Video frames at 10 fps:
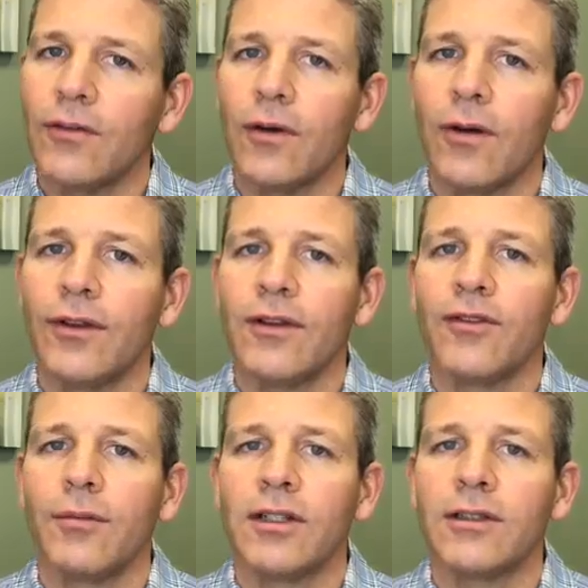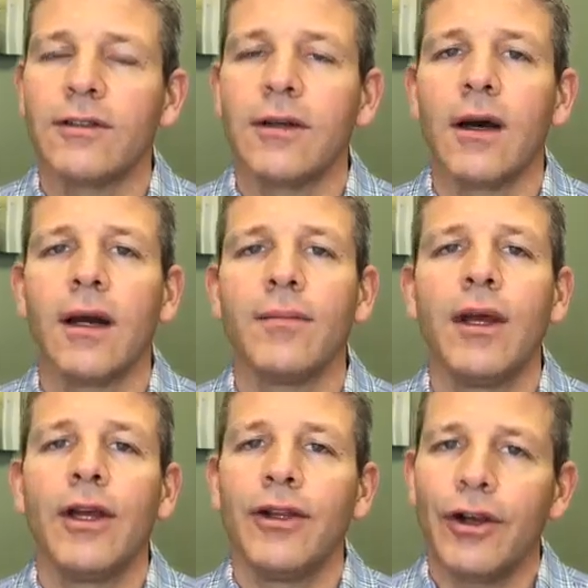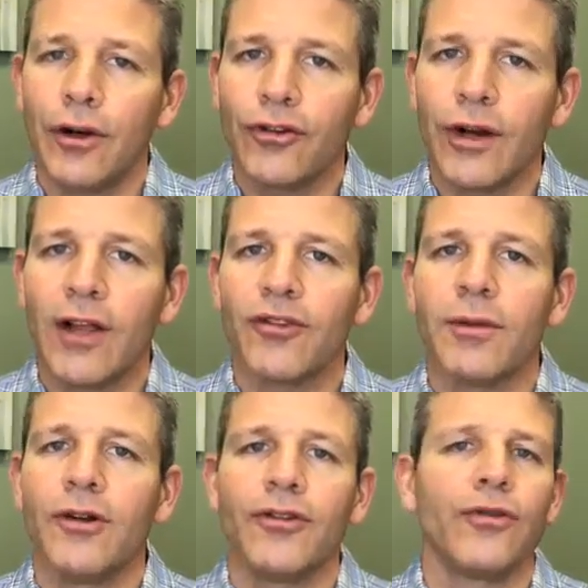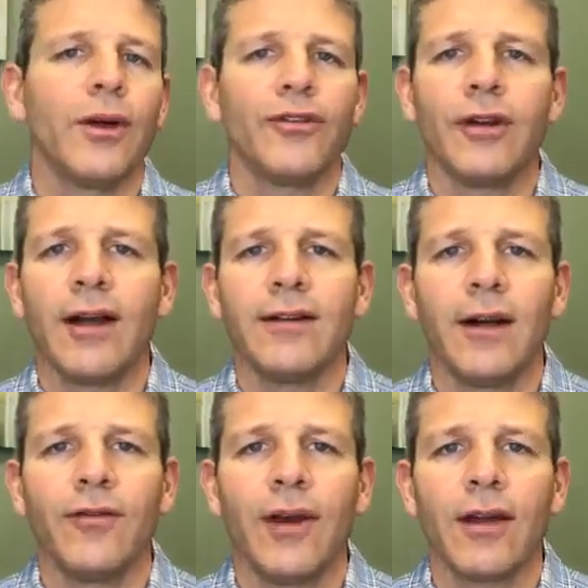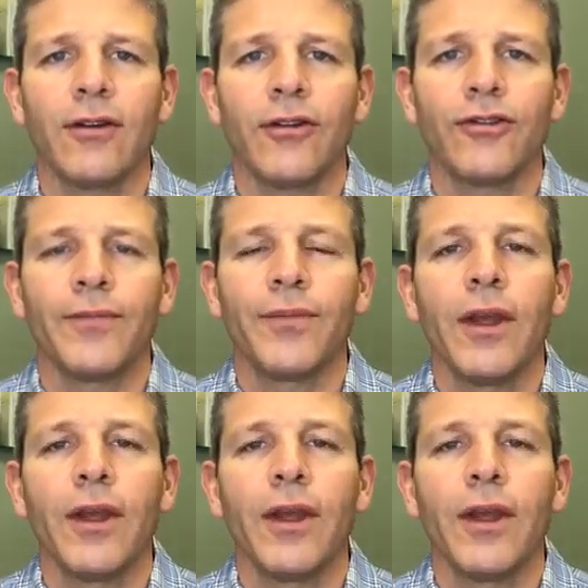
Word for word: involved in this much of the time, neurotransmitters as well as dietary factors.